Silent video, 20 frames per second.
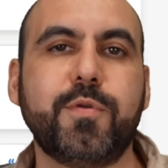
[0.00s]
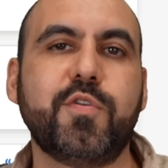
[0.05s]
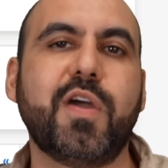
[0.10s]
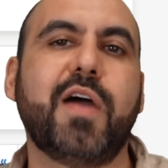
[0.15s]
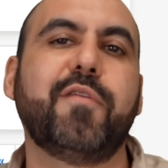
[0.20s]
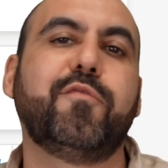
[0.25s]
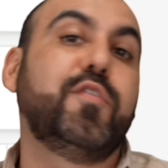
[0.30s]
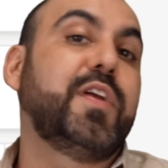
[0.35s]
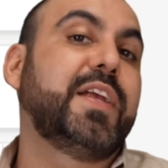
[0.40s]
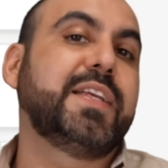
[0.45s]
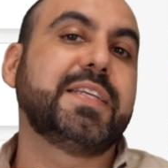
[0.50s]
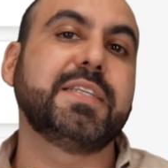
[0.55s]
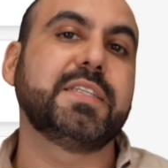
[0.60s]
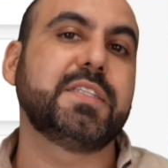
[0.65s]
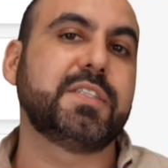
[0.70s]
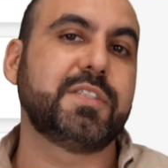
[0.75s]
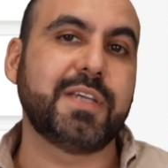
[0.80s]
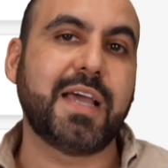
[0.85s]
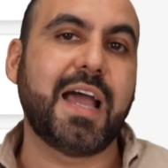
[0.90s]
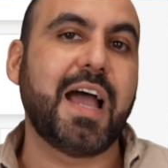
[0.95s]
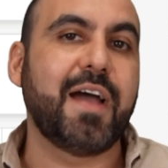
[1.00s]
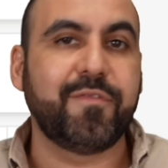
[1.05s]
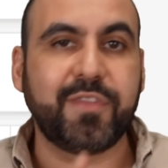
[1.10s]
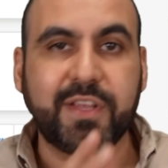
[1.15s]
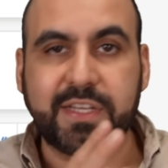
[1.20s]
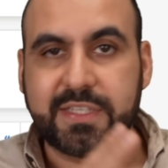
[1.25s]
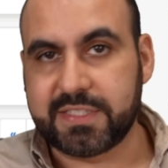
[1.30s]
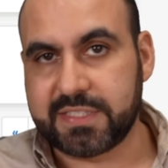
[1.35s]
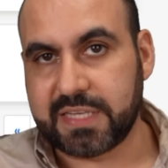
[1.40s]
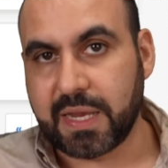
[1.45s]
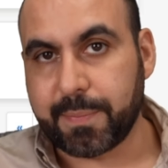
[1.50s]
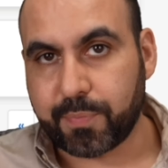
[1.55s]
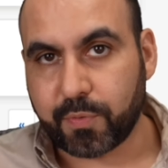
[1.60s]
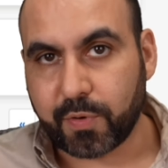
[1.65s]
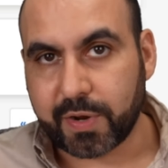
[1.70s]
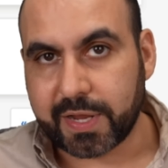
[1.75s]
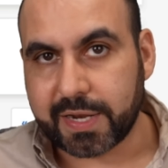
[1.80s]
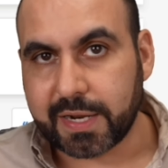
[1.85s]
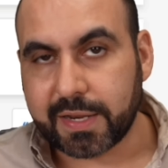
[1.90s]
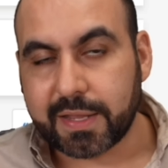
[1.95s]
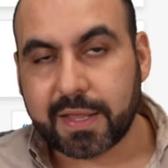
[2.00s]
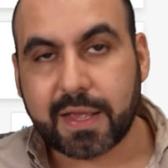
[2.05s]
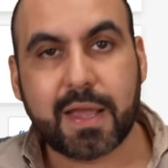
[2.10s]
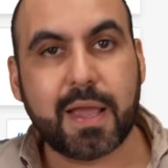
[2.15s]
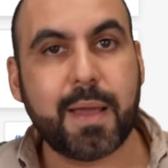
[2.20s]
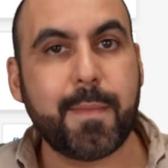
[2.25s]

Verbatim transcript: You have reasons to have these separated.